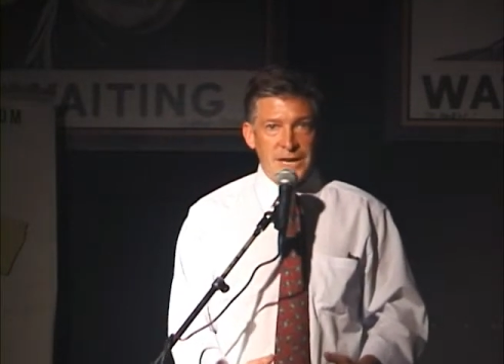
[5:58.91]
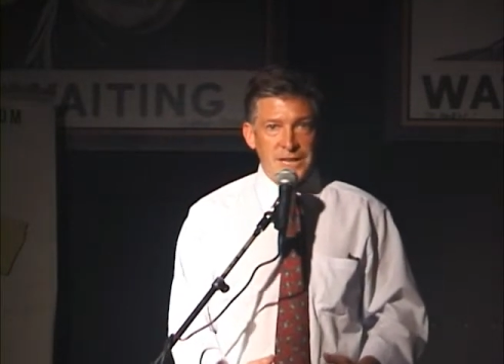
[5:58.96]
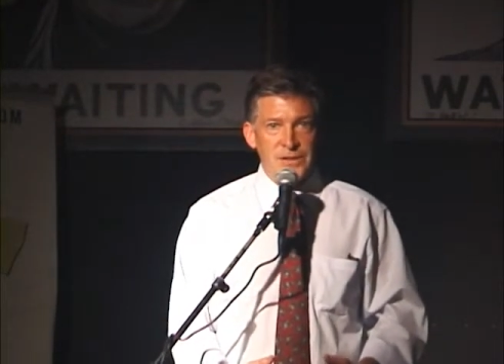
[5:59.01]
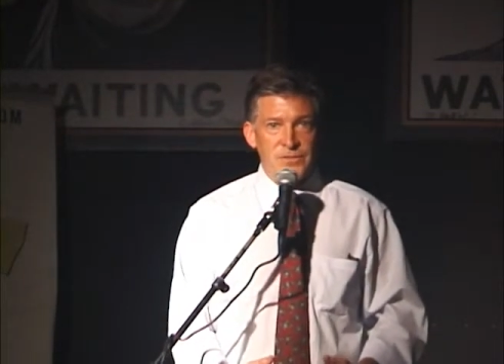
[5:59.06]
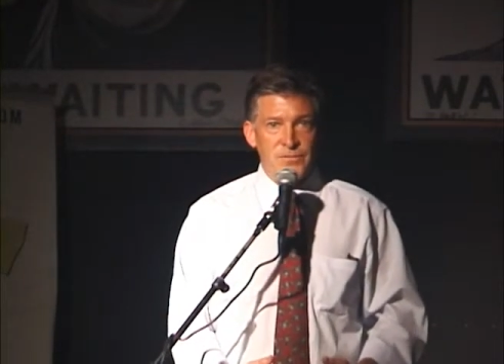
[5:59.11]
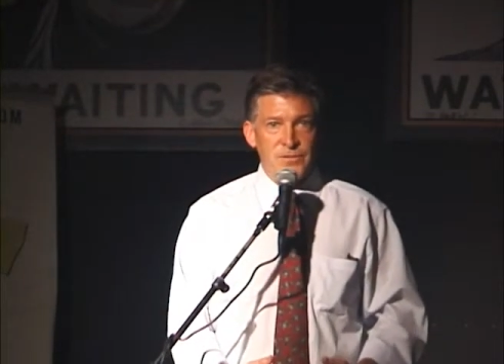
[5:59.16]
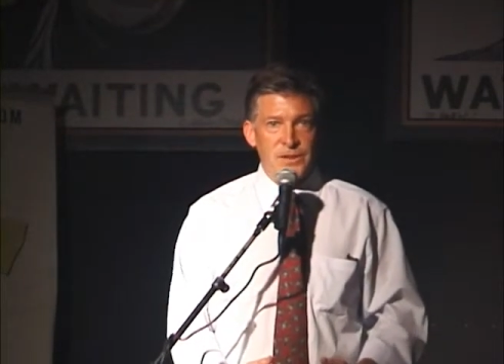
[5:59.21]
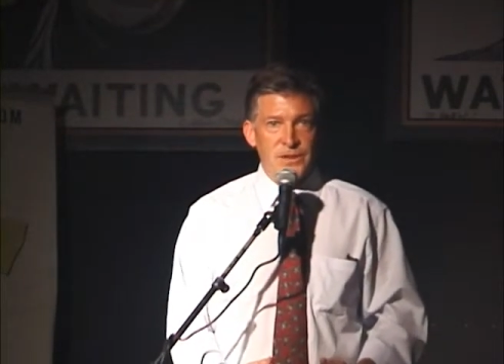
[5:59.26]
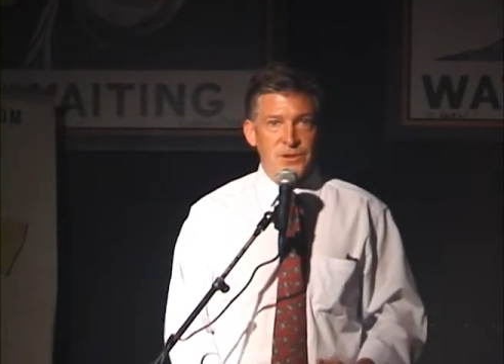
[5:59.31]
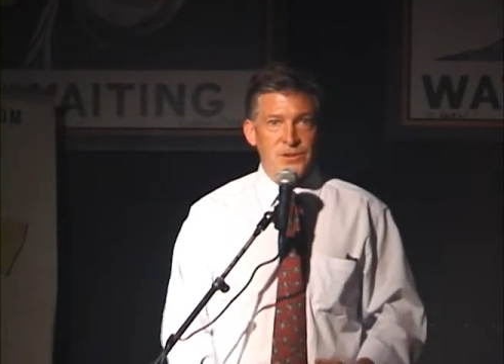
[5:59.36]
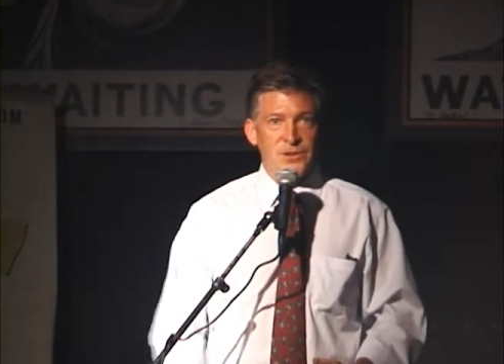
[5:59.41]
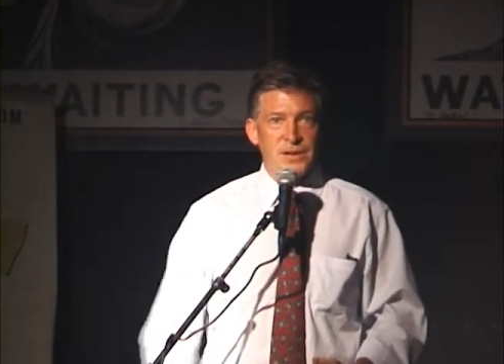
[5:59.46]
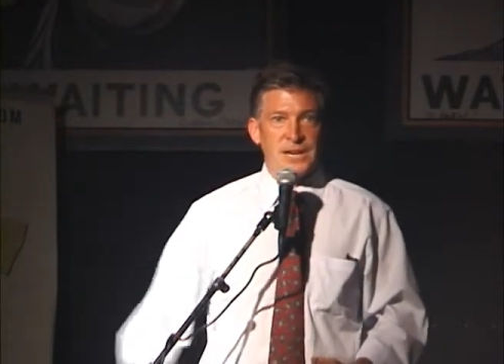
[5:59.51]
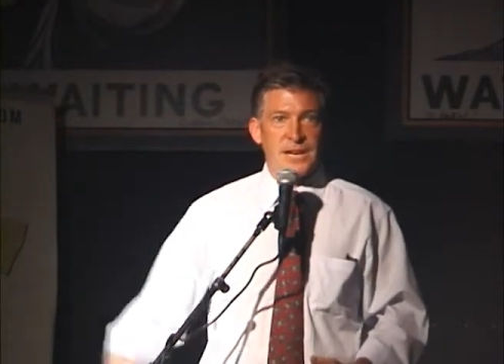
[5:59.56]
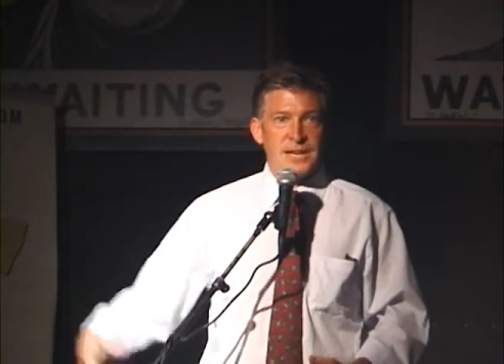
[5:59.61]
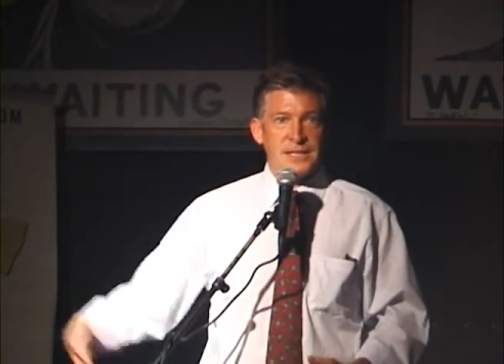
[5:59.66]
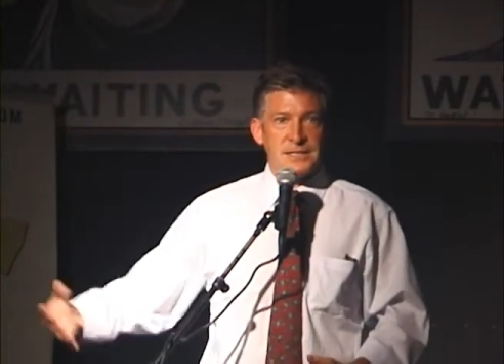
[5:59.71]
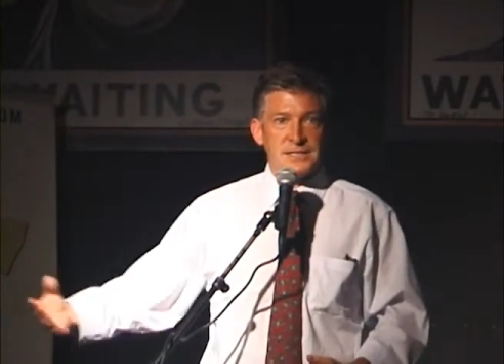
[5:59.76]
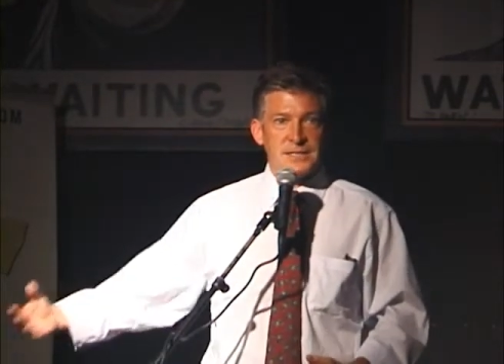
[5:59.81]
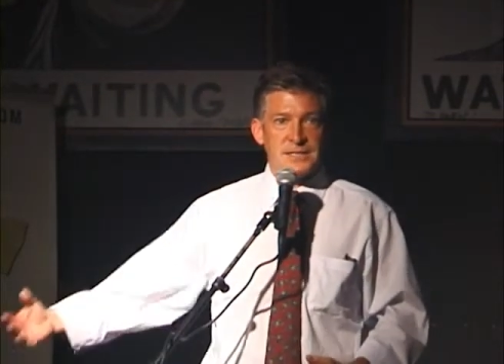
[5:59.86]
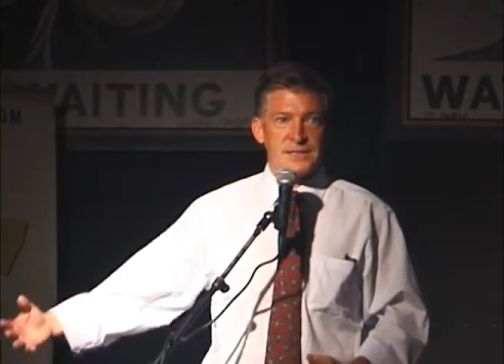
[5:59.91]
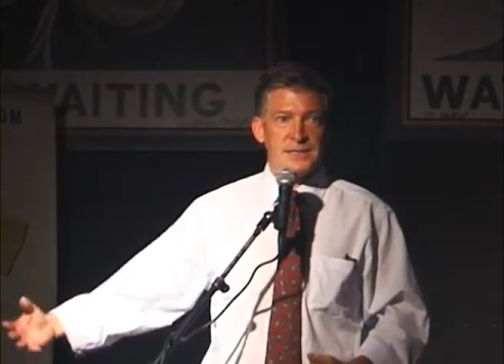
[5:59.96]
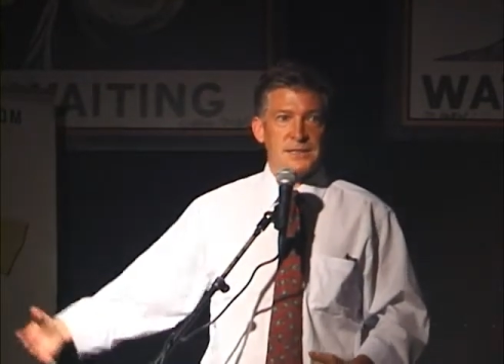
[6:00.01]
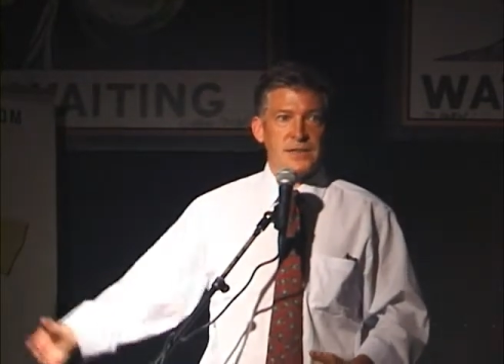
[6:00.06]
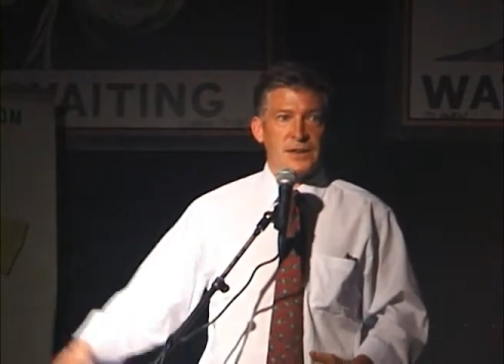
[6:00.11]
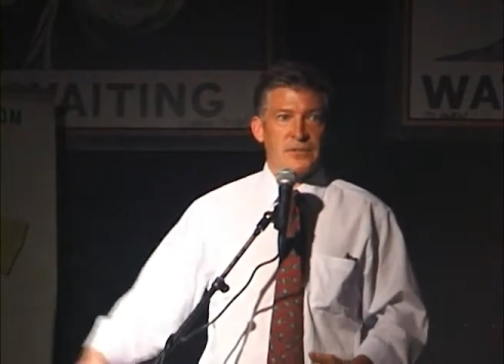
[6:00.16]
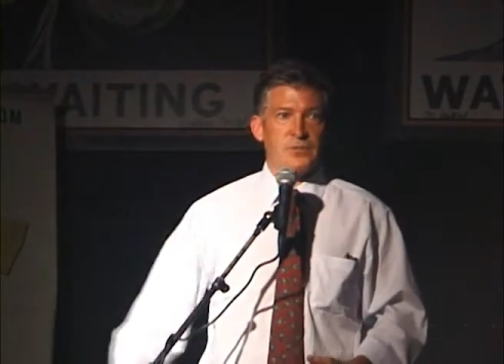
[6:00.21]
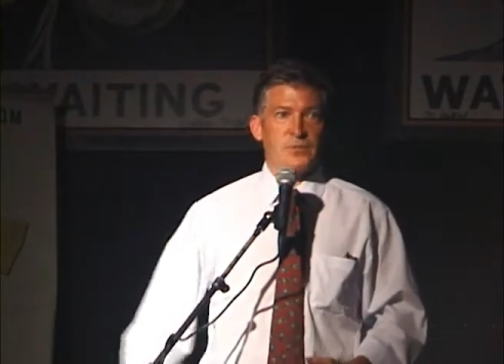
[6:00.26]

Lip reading: by the few, against